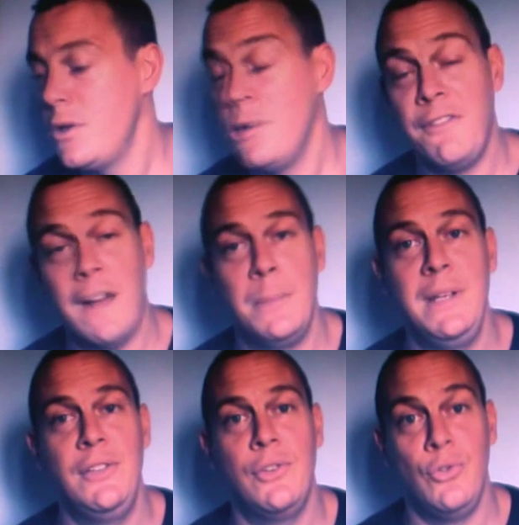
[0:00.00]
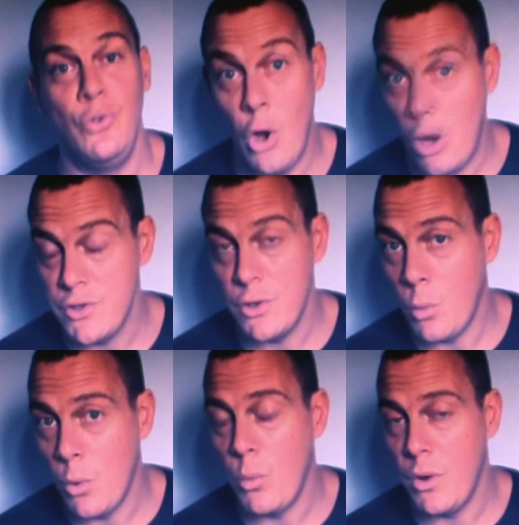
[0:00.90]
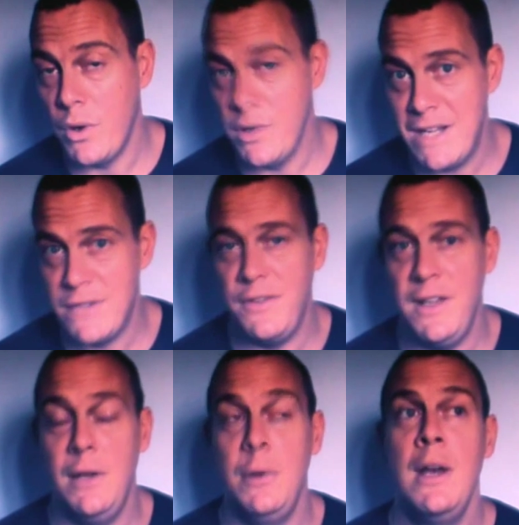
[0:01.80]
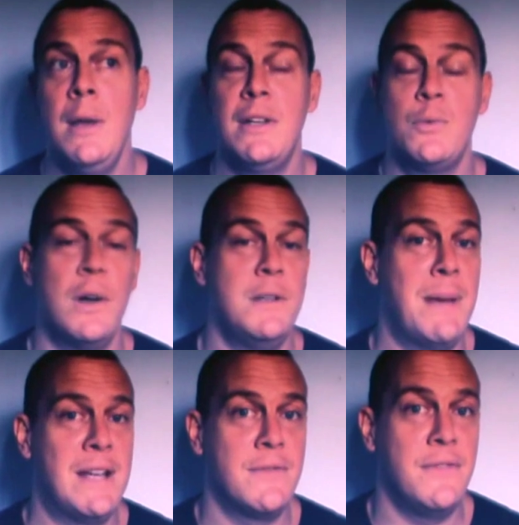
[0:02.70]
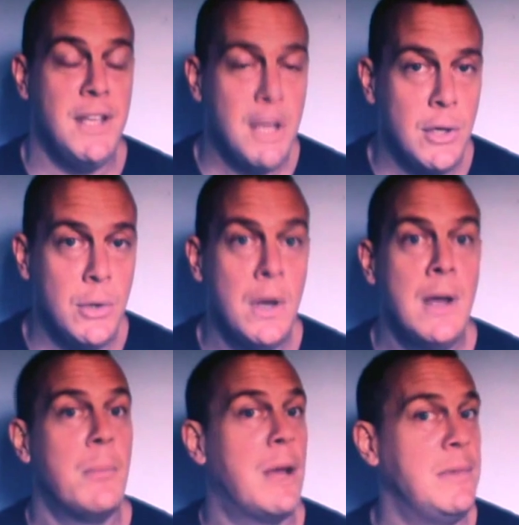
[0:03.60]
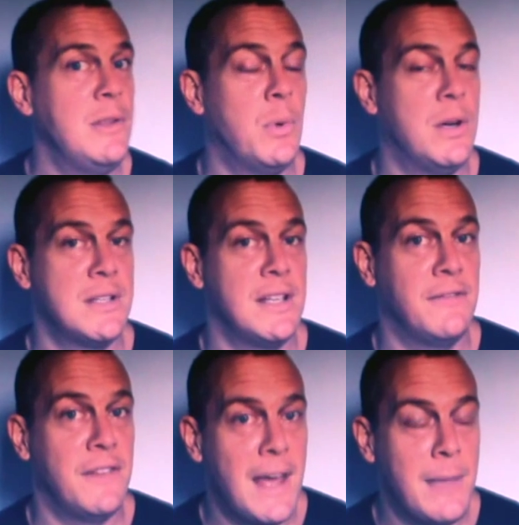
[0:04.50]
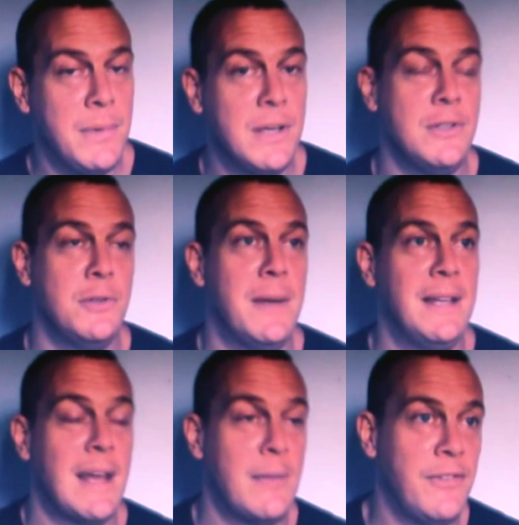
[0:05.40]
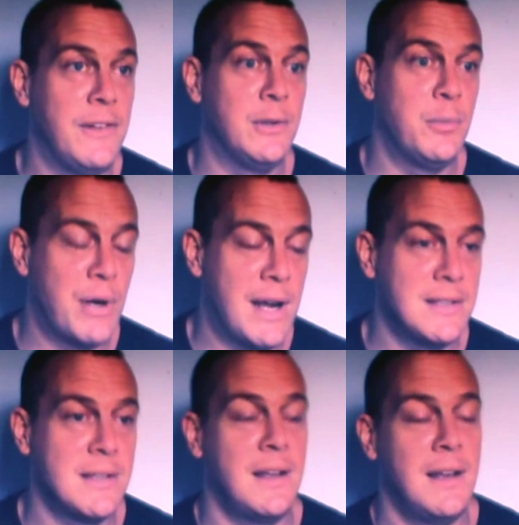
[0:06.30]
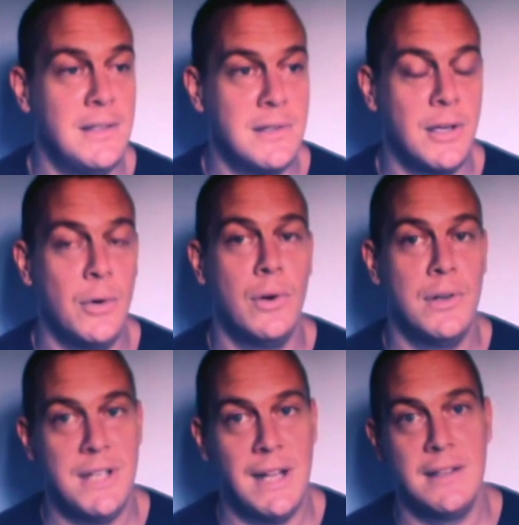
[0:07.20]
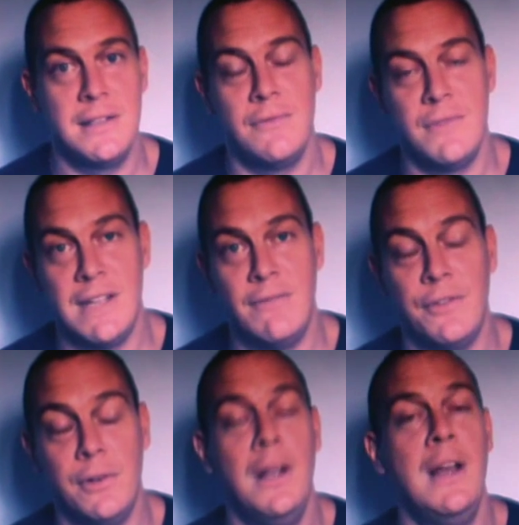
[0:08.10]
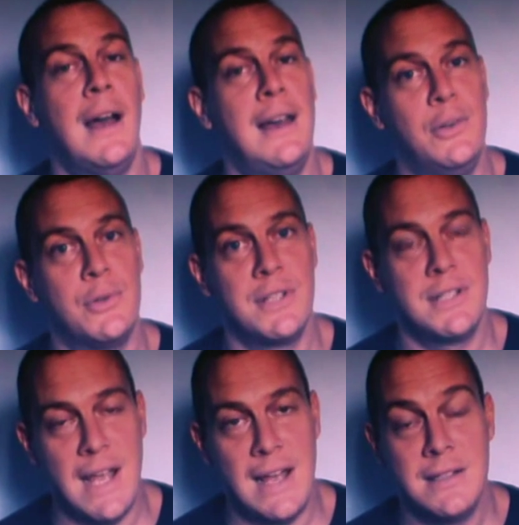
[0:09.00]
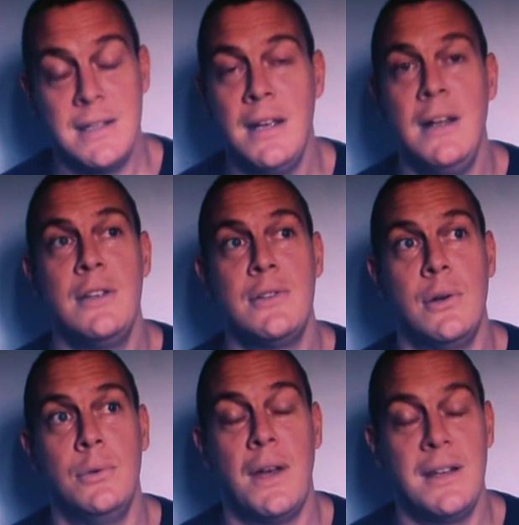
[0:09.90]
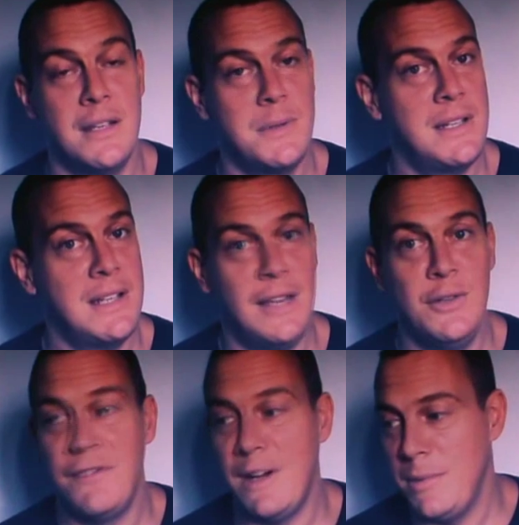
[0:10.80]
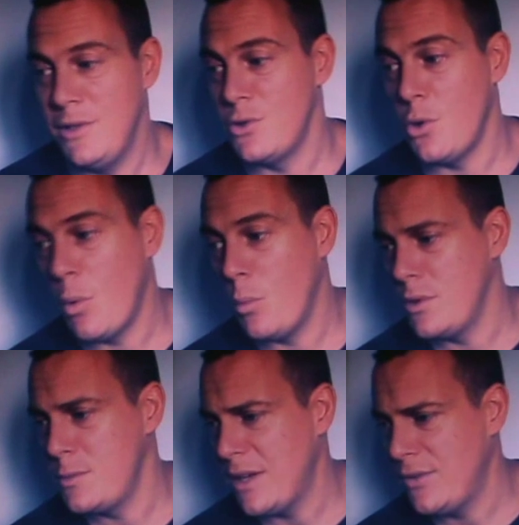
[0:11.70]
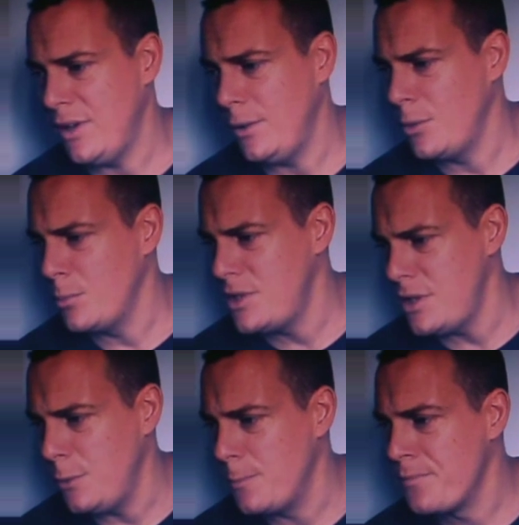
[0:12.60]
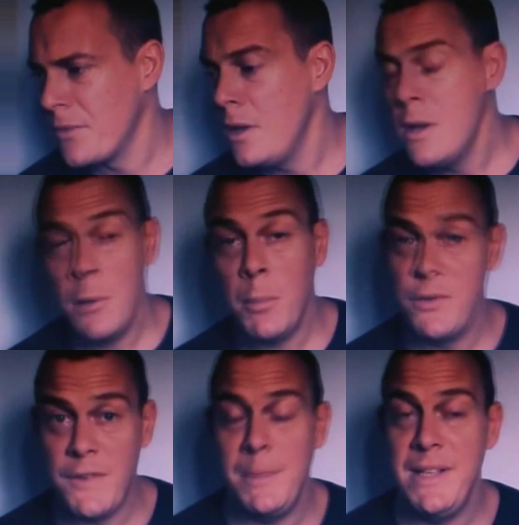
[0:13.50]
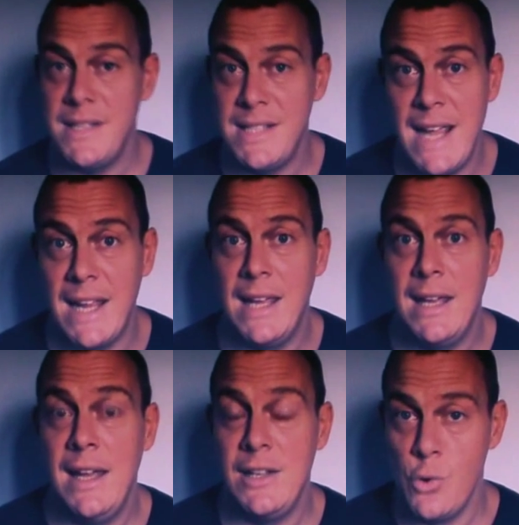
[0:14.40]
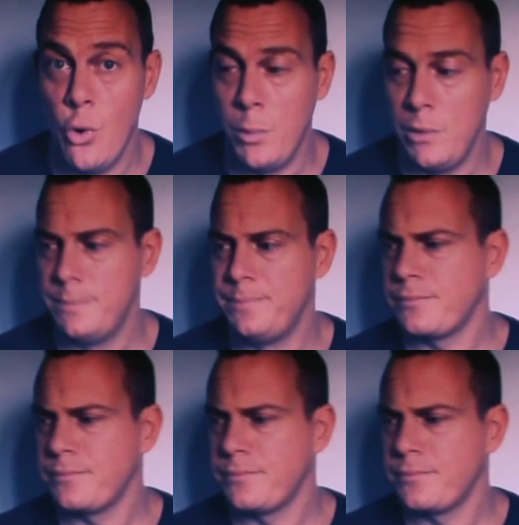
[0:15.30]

Your family does not want what is best for you, because what is best for you might be the worst thing for them, because you'll make them feel depressed and insecure and jealous and resentful at your success. So 9 times out of 10, your family does not want what is best for you. Number 2, most families are sick. It's normal.